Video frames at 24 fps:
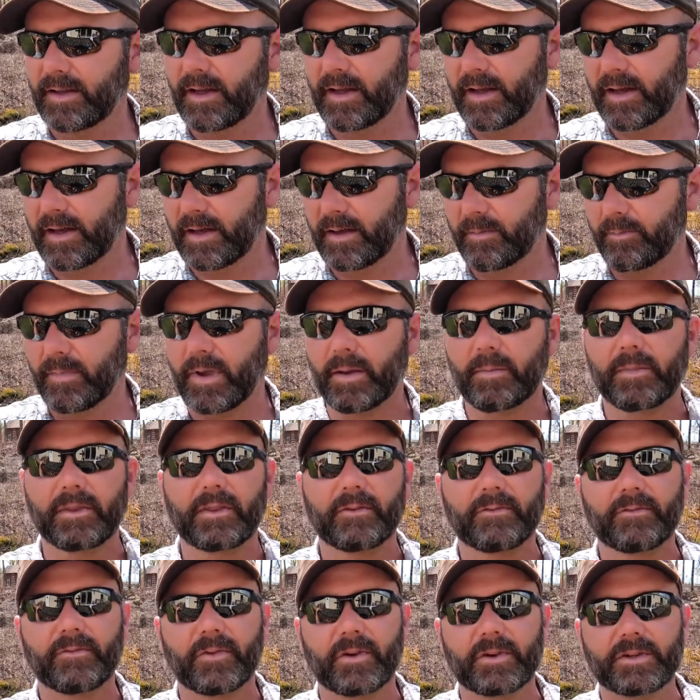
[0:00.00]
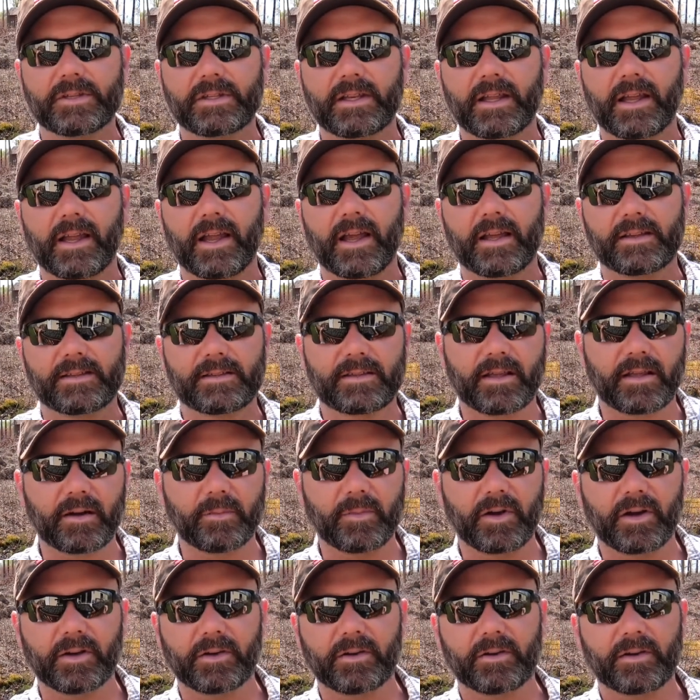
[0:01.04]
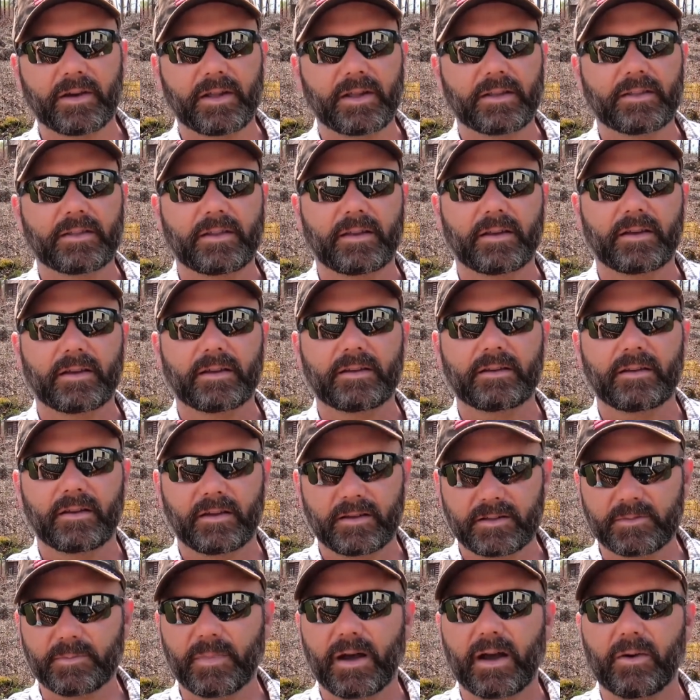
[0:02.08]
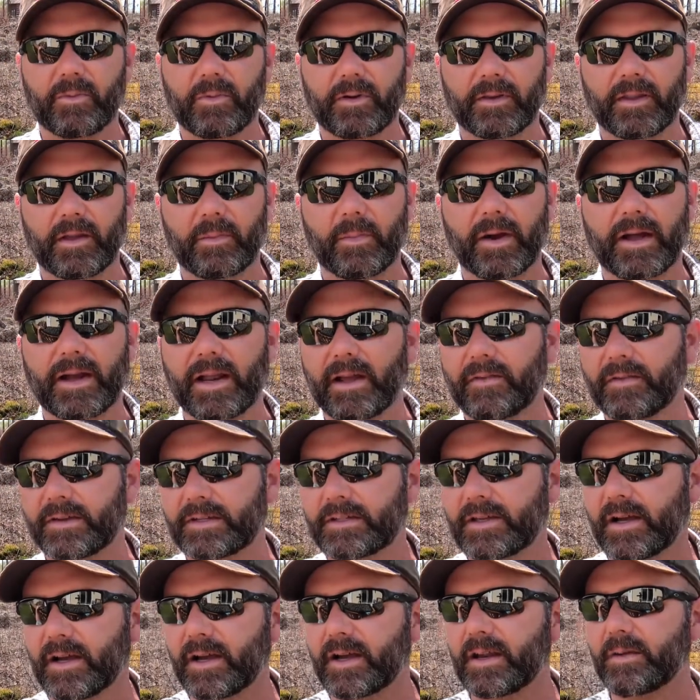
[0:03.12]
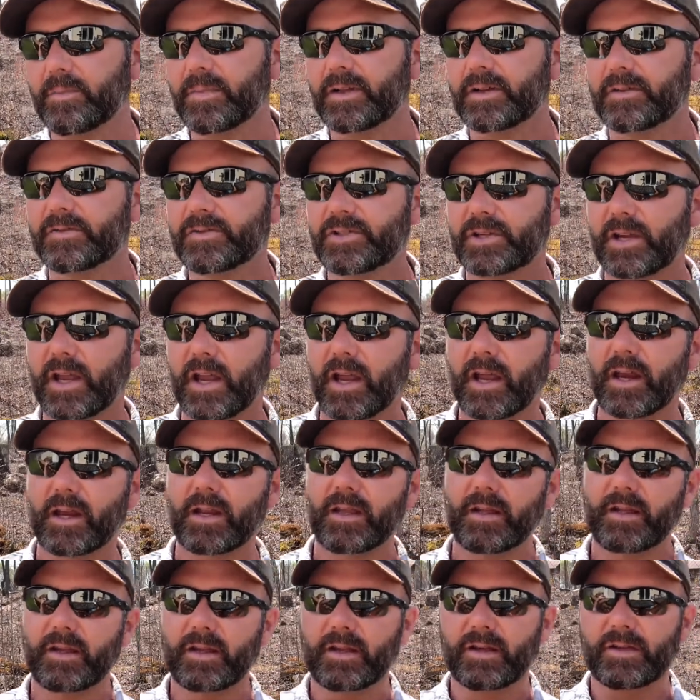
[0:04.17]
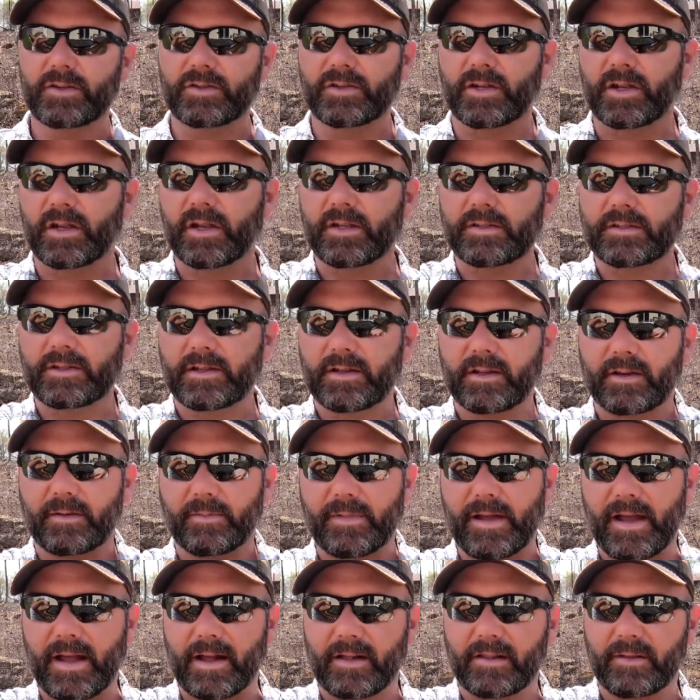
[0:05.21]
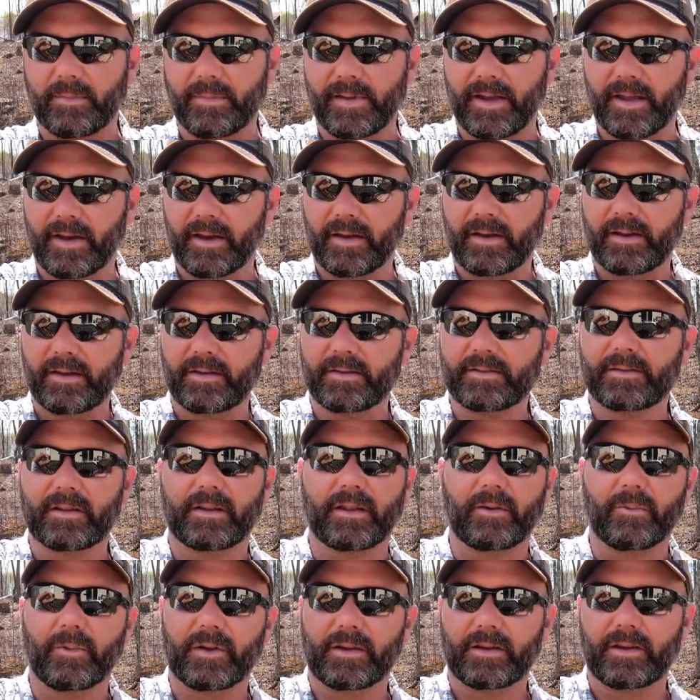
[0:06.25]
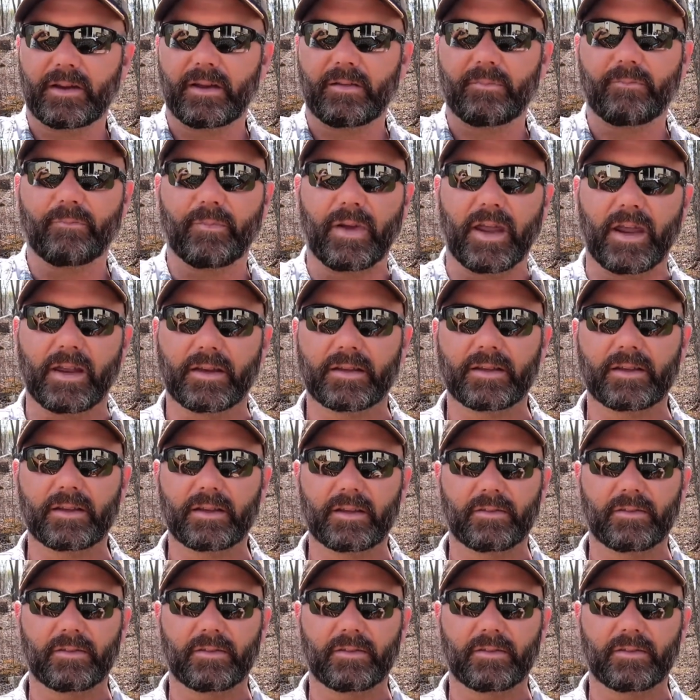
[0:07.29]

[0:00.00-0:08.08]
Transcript: Maybe the first day I set them underneath a spot where they might have a tiny bit of shade just to get them acclimated so they wouldn't get baked.